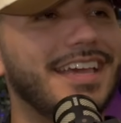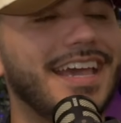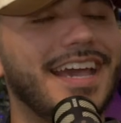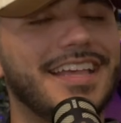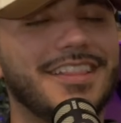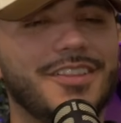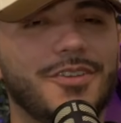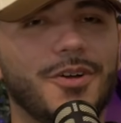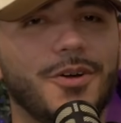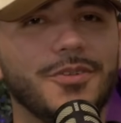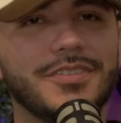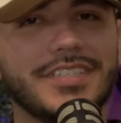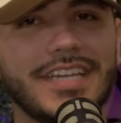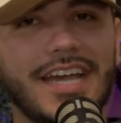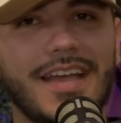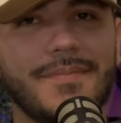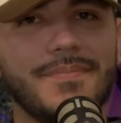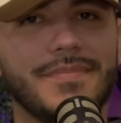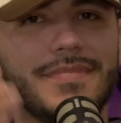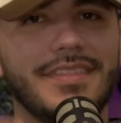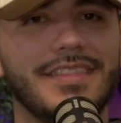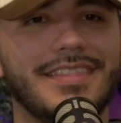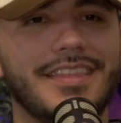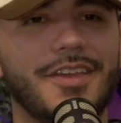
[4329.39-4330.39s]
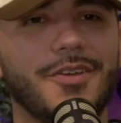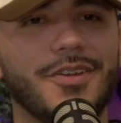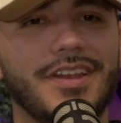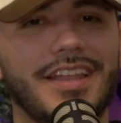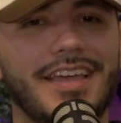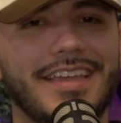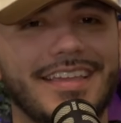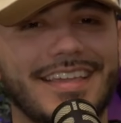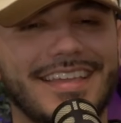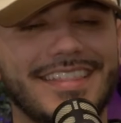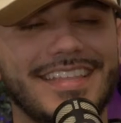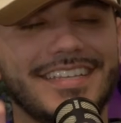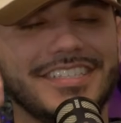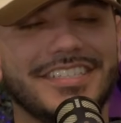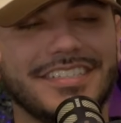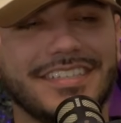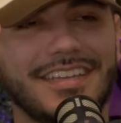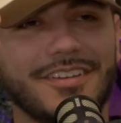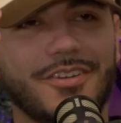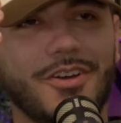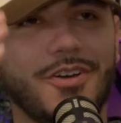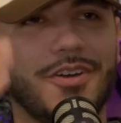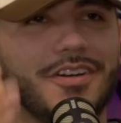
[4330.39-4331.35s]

And the whole time they're like, and then she's like,